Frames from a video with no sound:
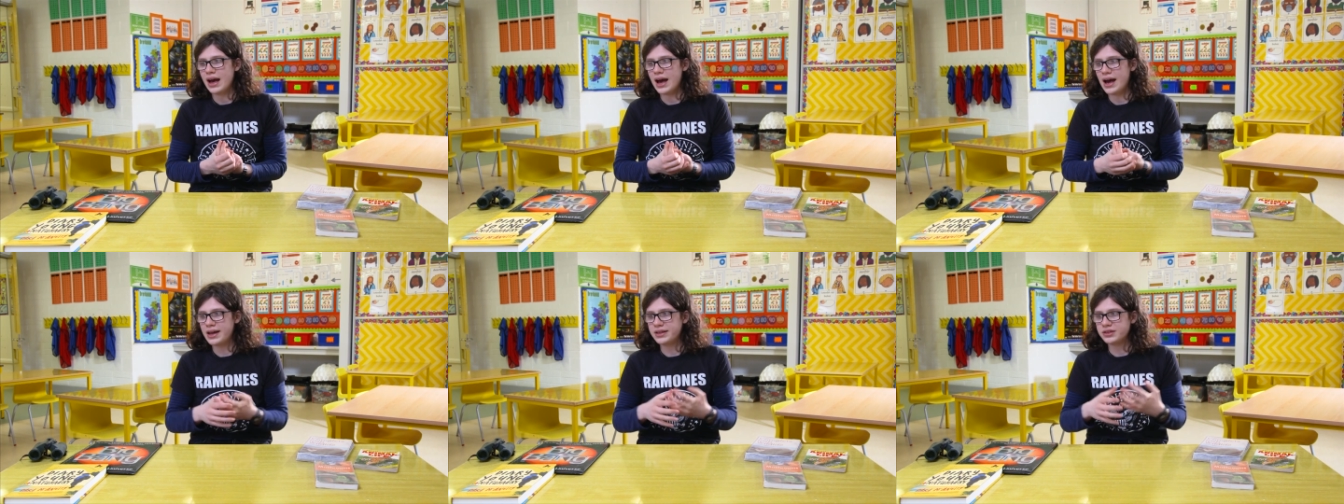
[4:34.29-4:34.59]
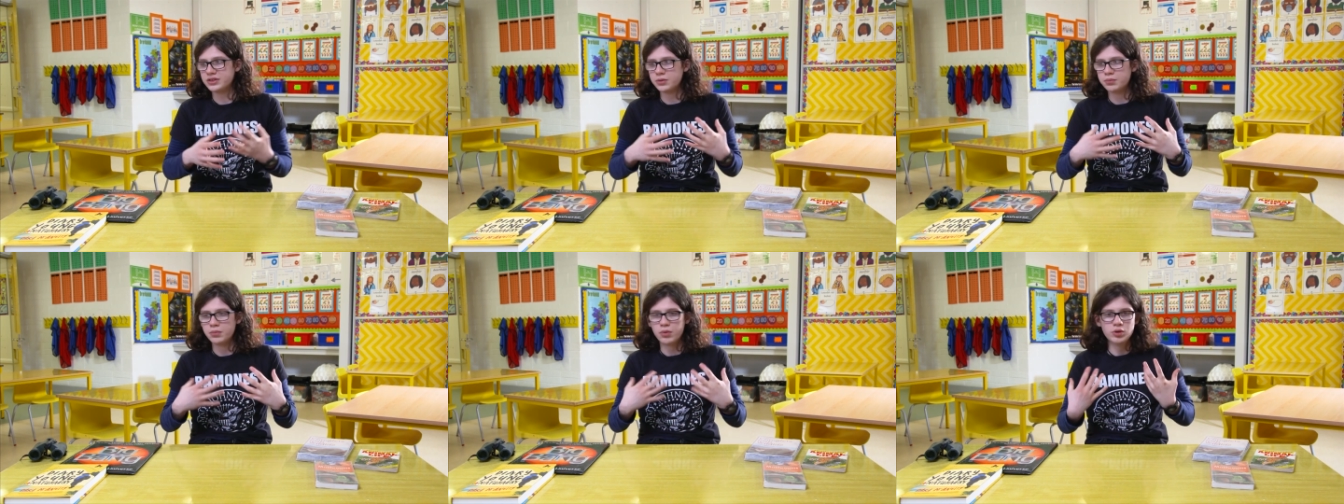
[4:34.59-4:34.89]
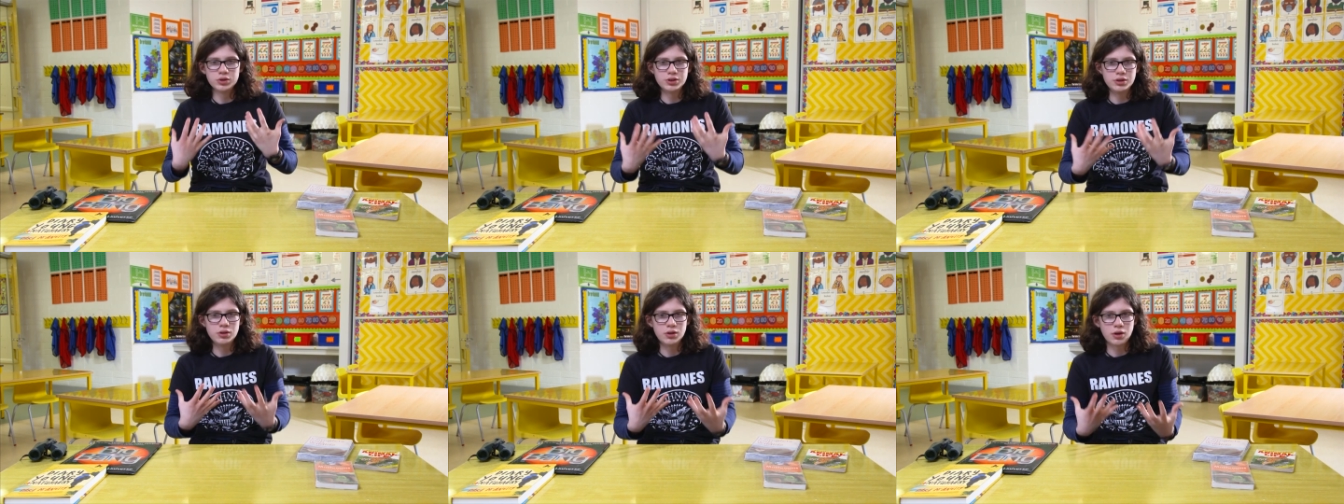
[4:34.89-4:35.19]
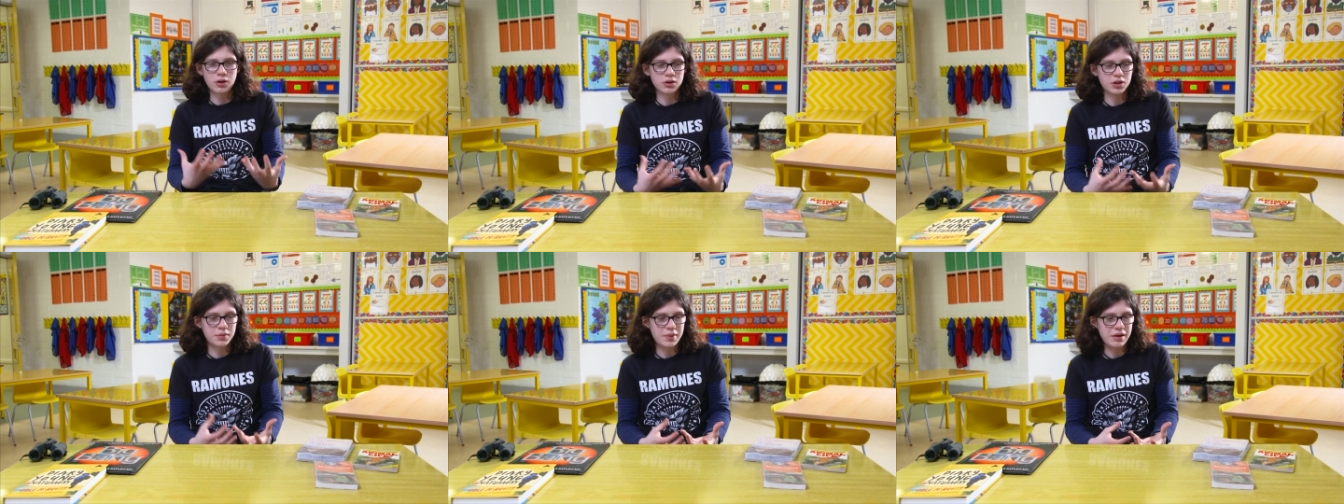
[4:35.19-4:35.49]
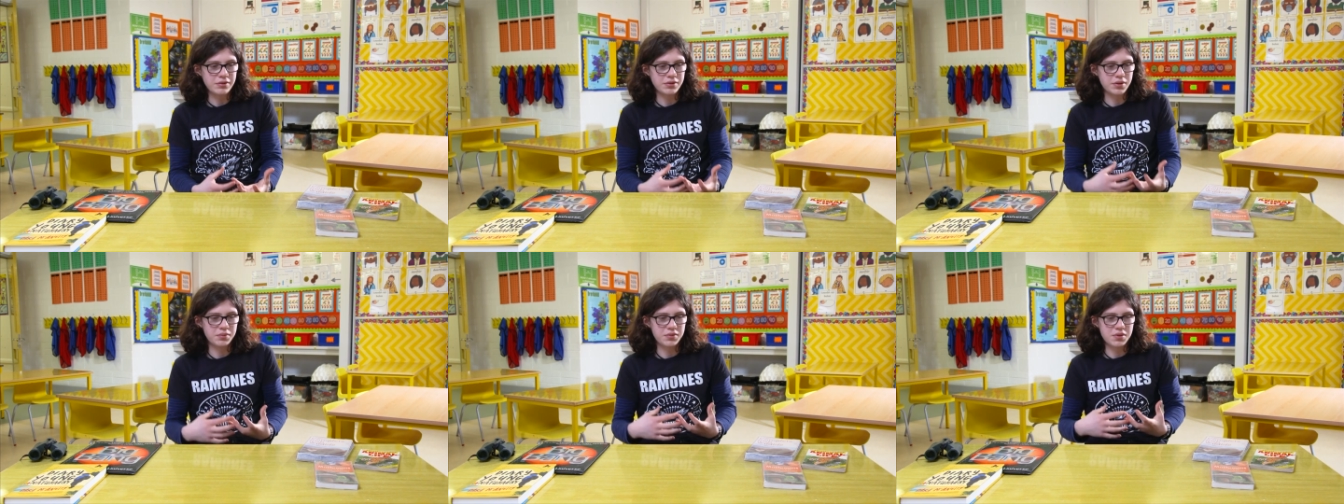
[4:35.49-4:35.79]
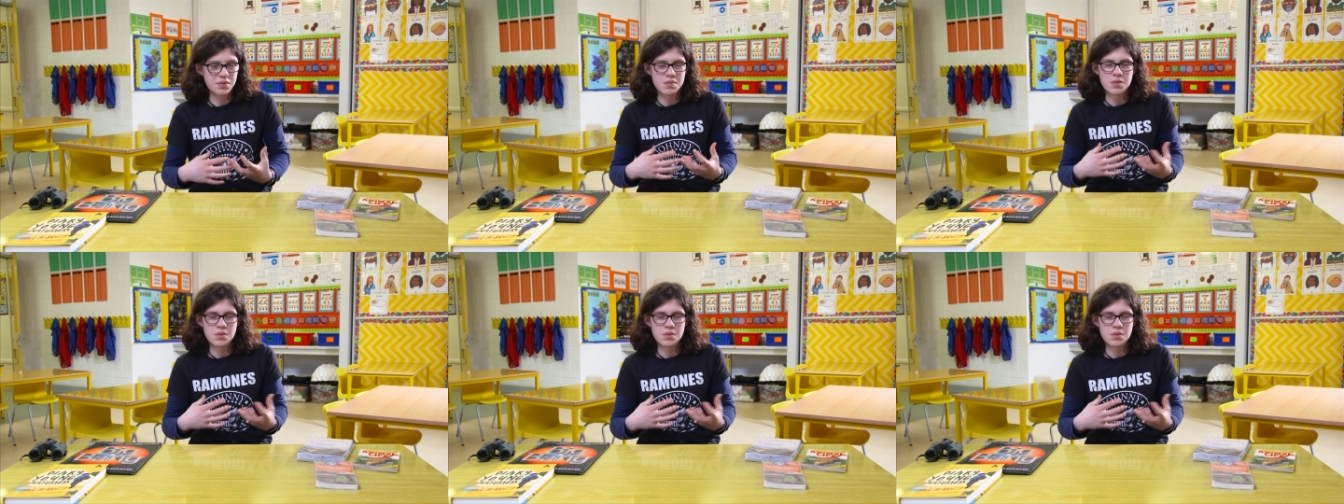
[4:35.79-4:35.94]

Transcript: And the more you learn about them, the